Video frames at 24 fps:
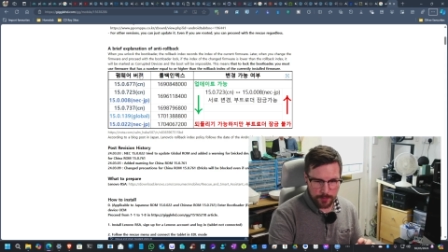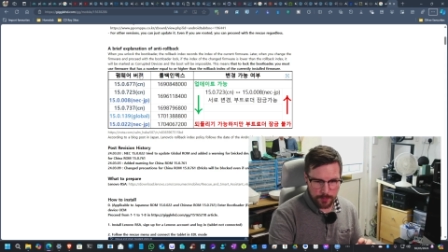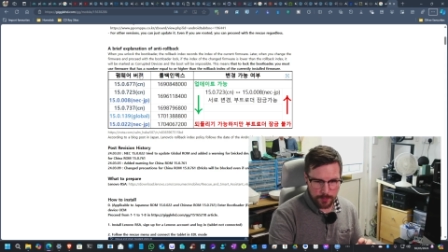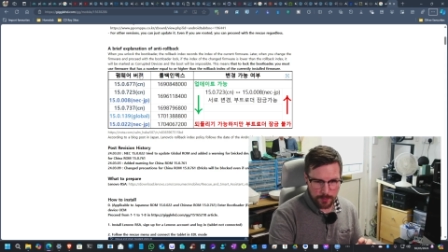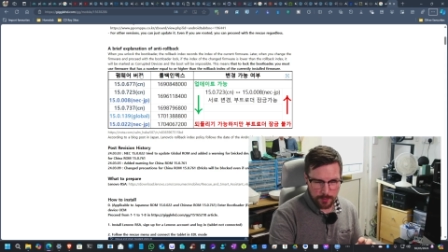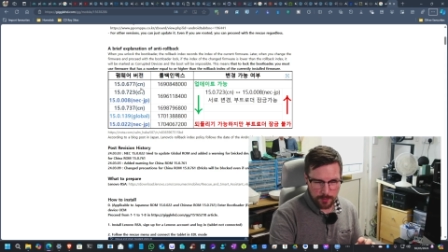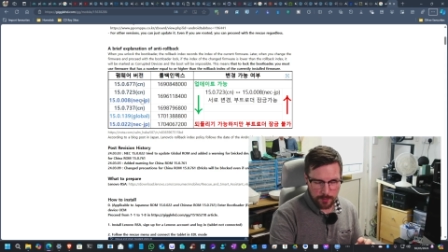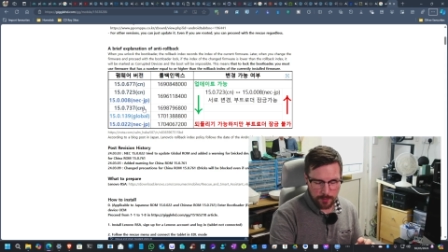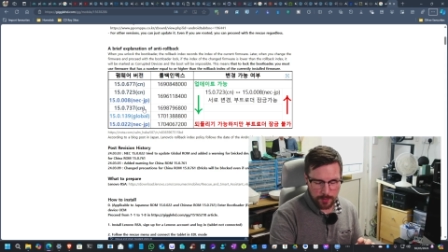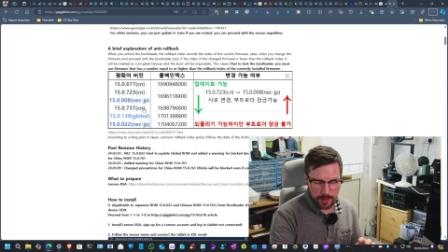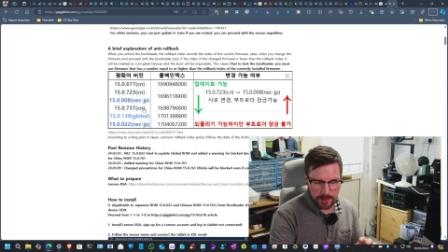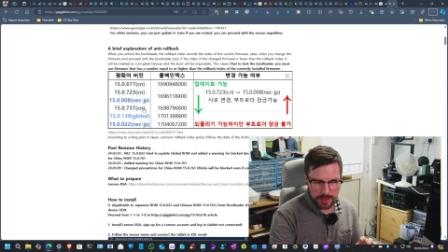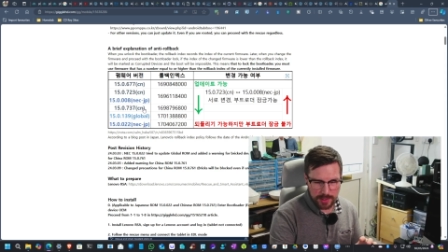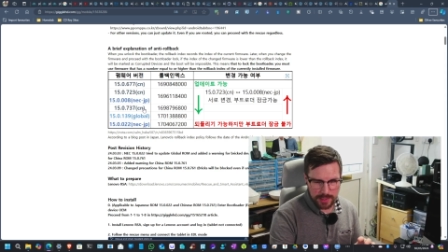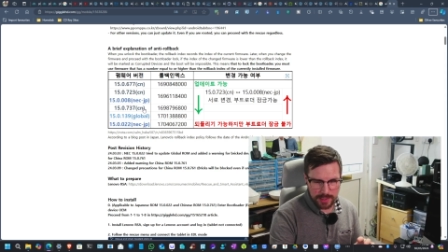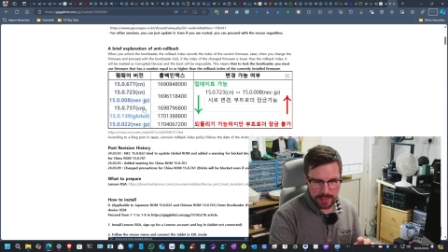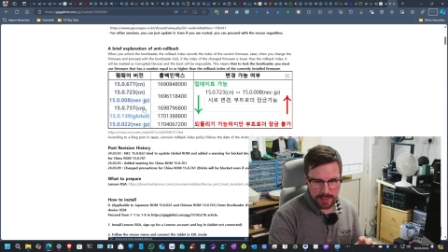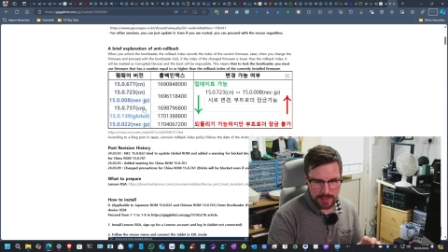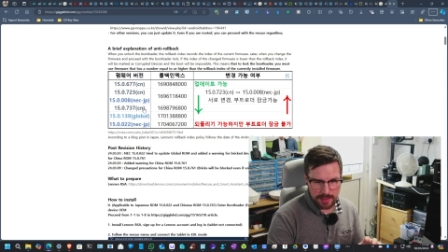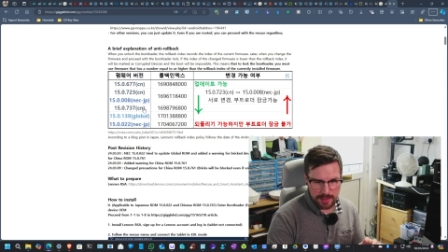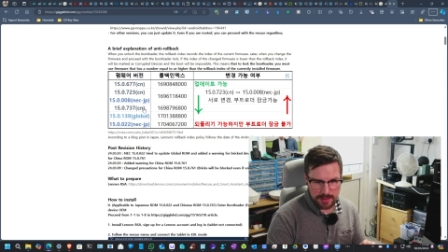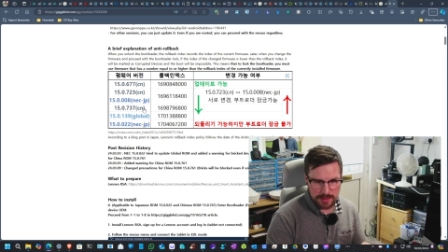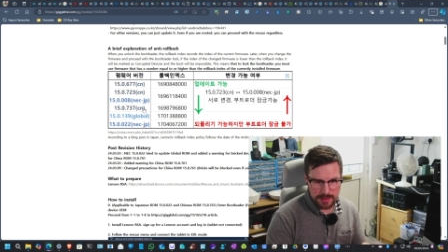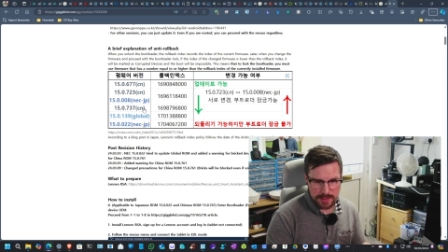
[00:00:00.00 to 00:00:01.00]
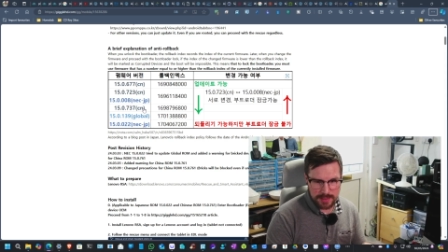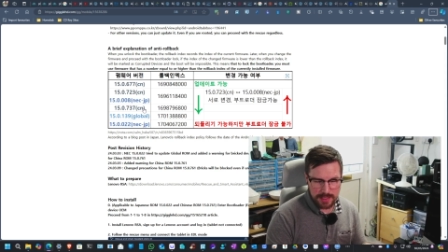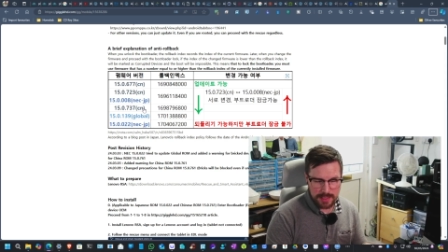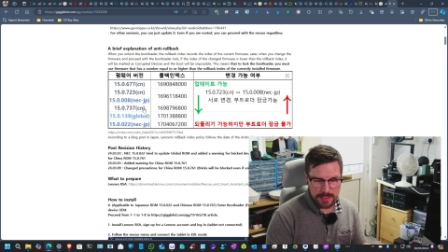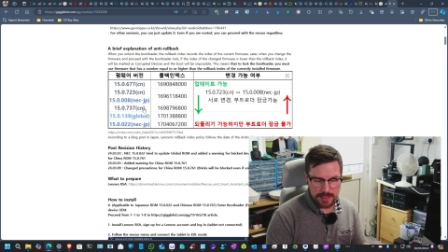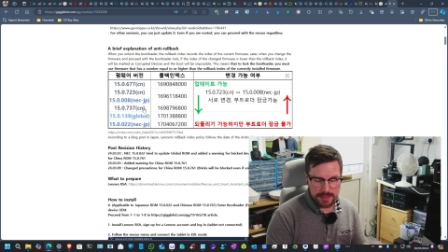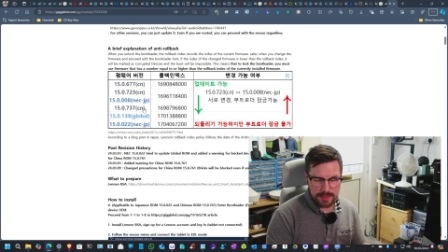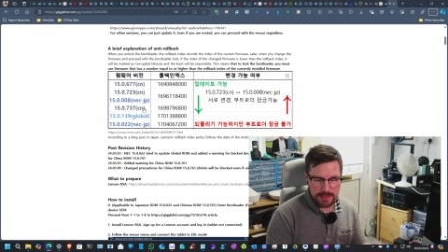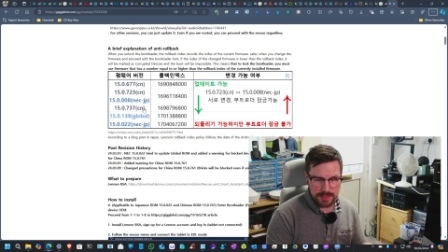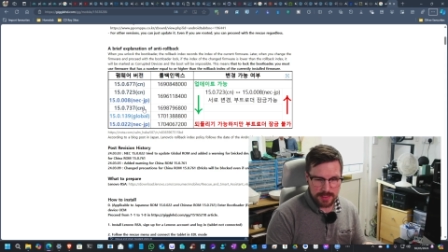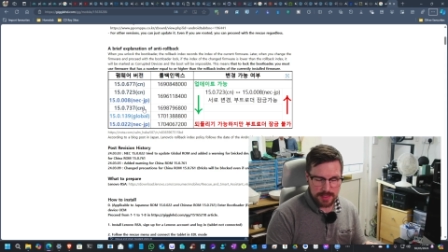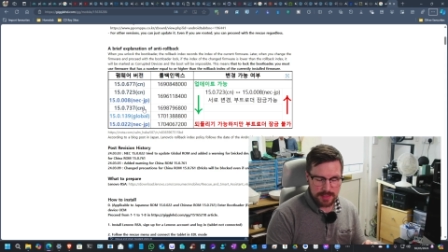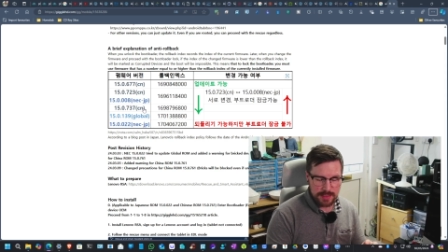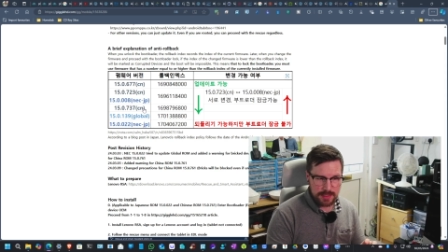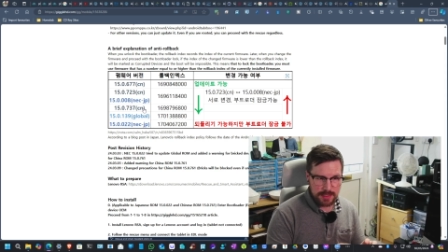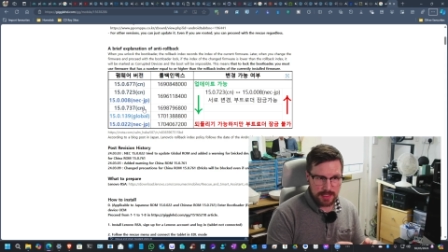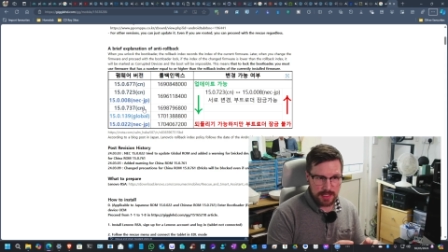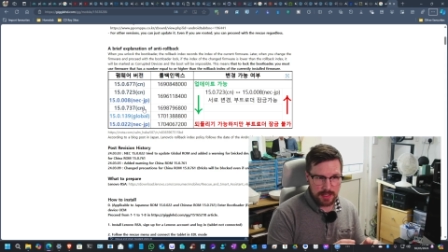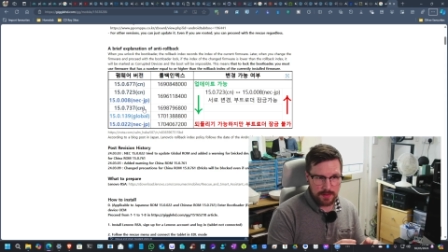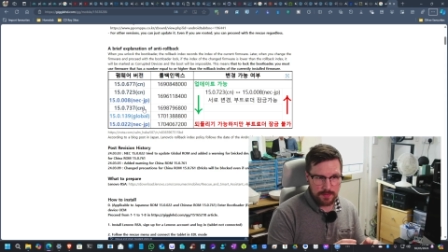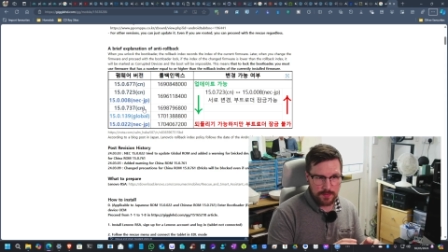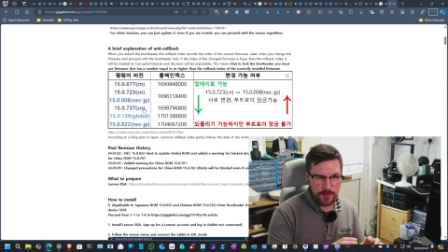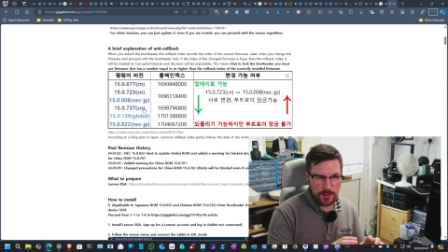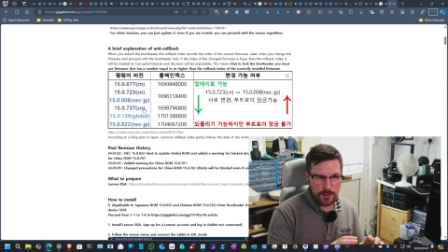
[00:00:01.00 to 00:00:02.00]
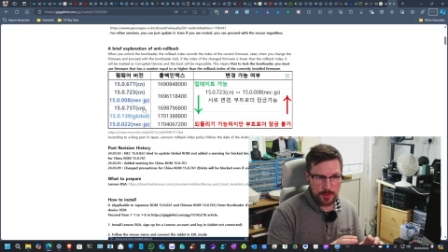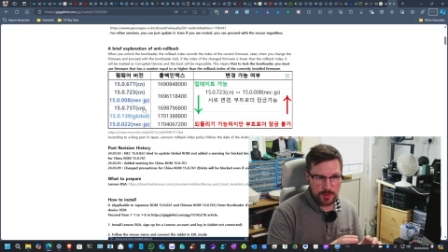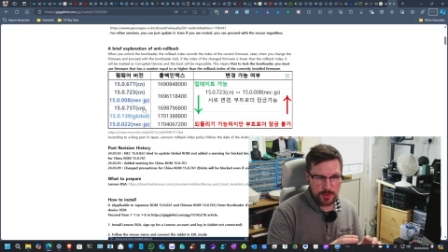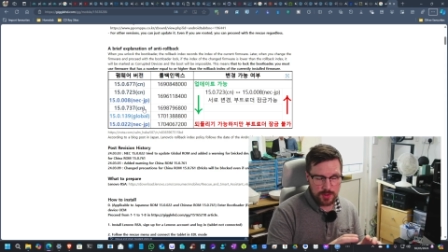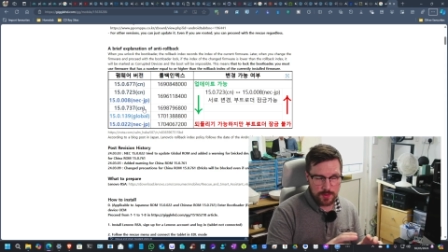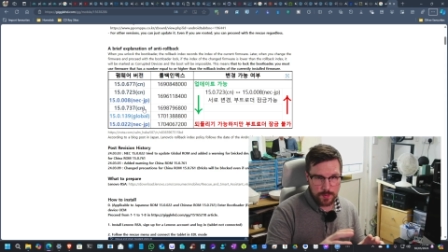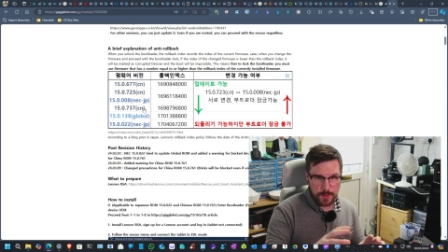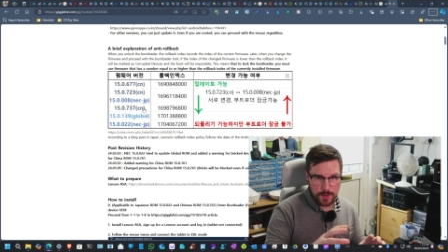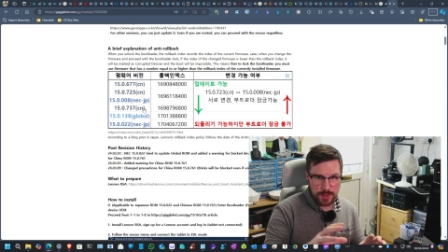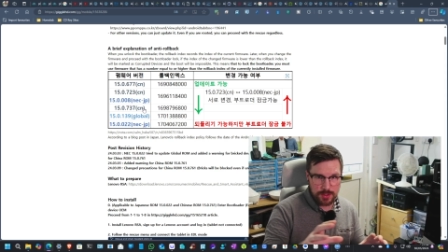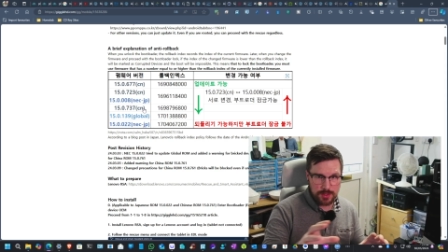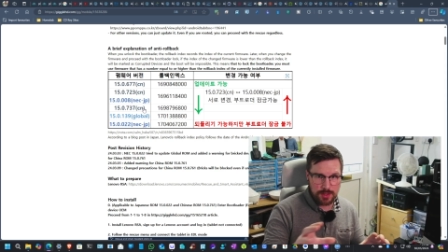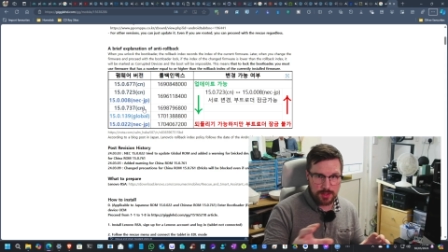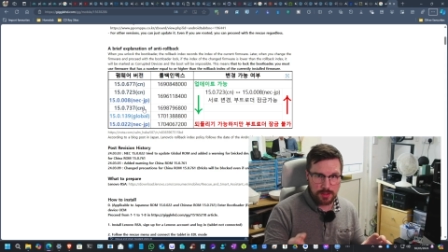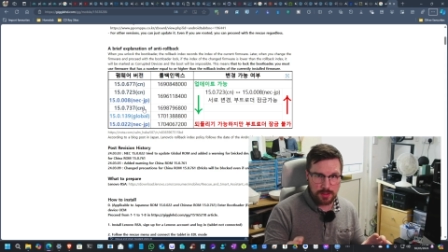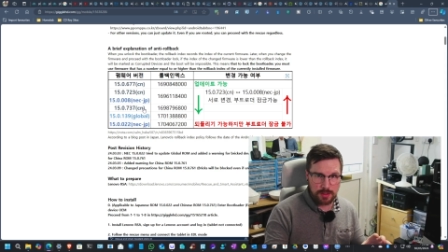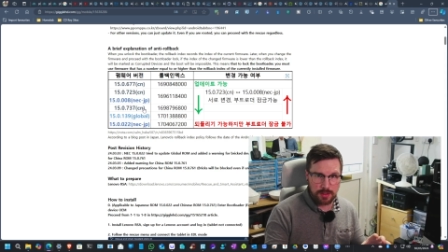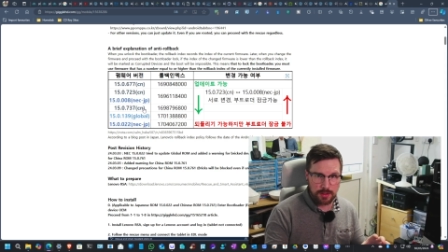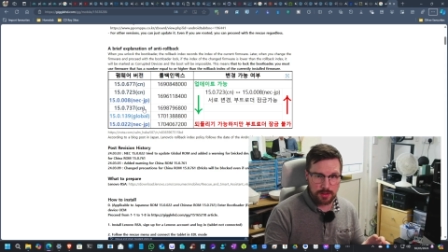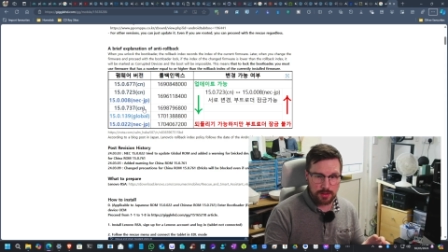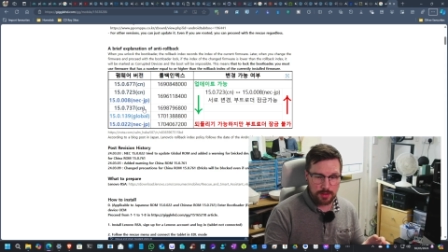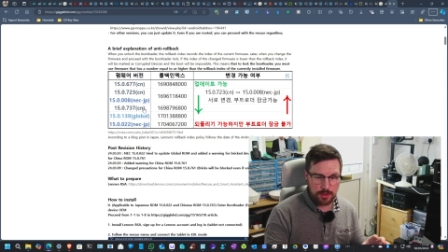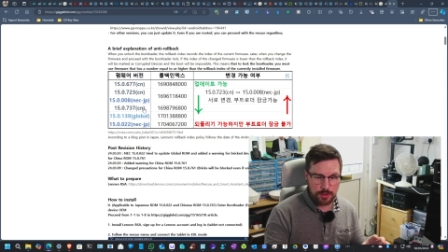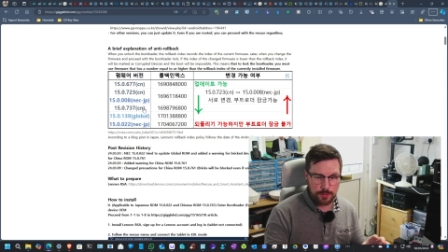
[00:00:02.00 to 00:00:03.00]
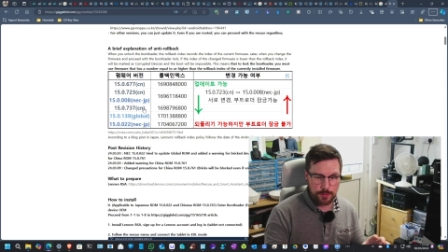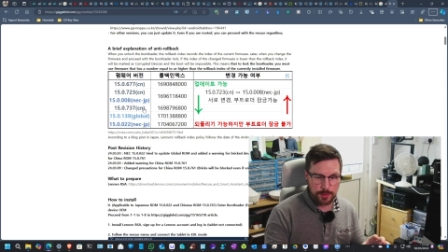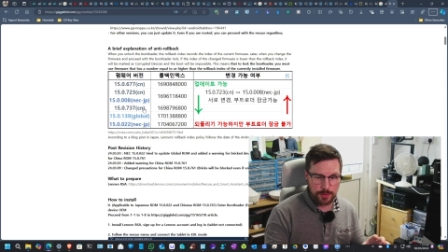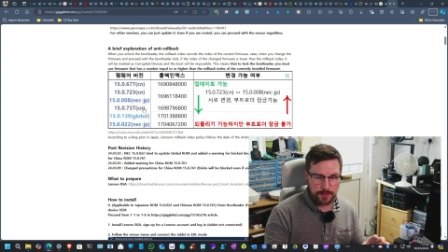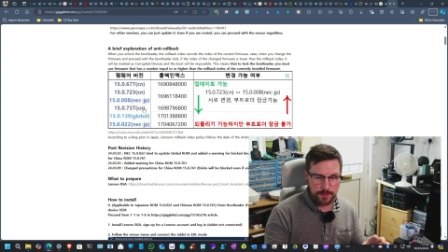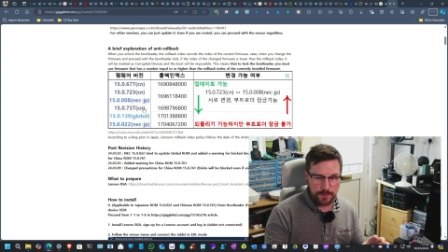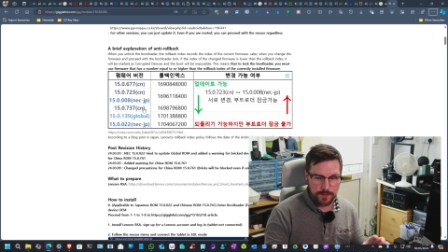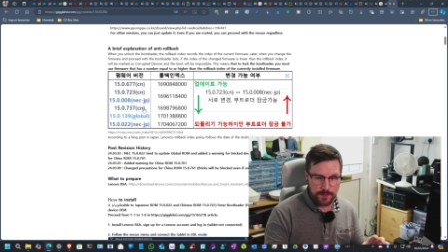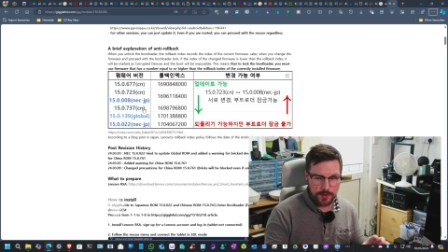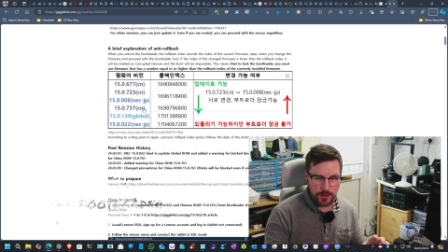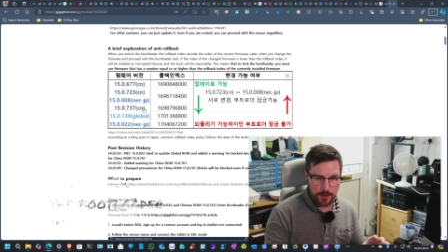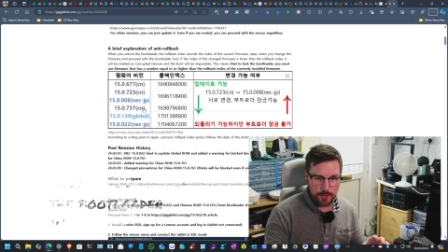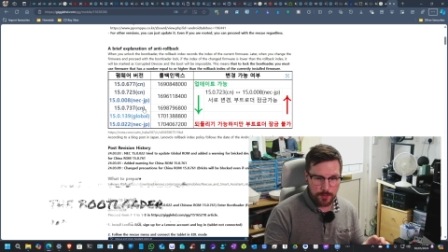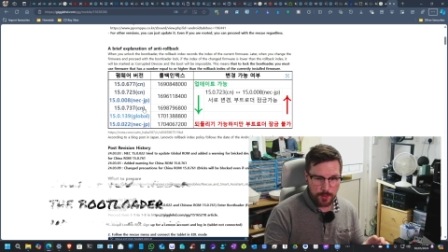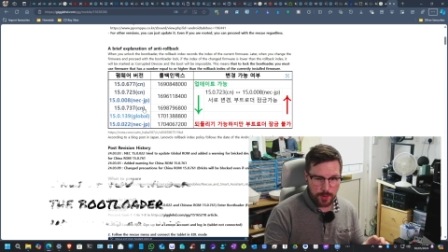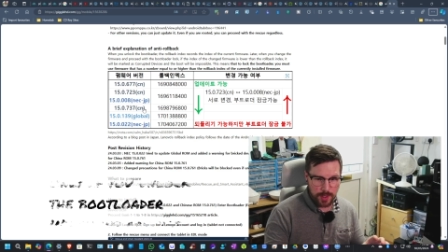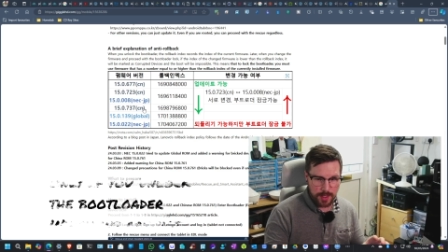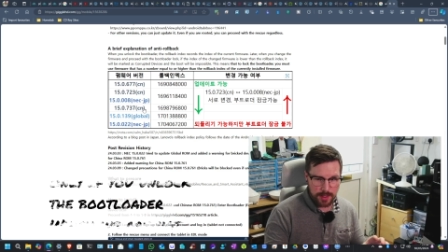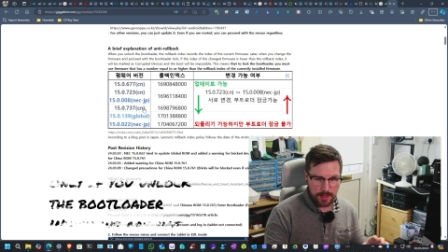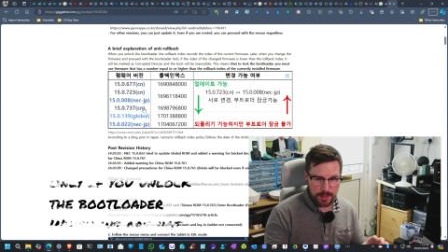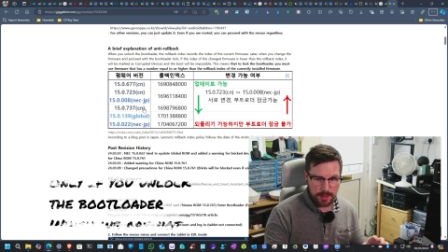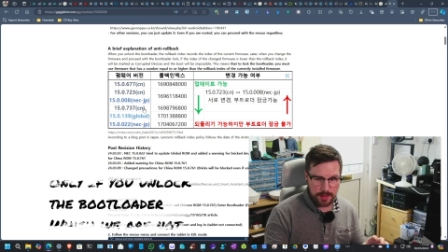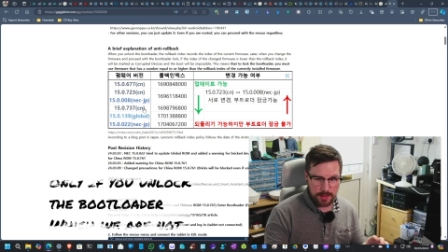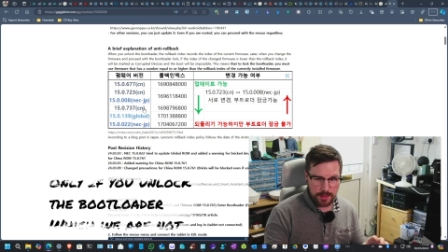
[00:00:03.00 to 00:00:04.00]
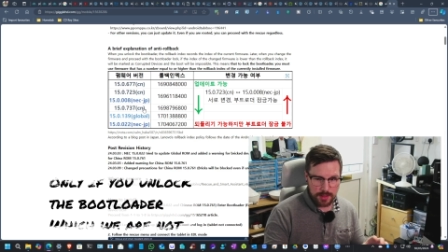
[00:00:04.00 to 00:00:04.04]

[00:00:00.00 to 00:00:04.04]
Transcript: What it kind of says is if you switch to the global firmware,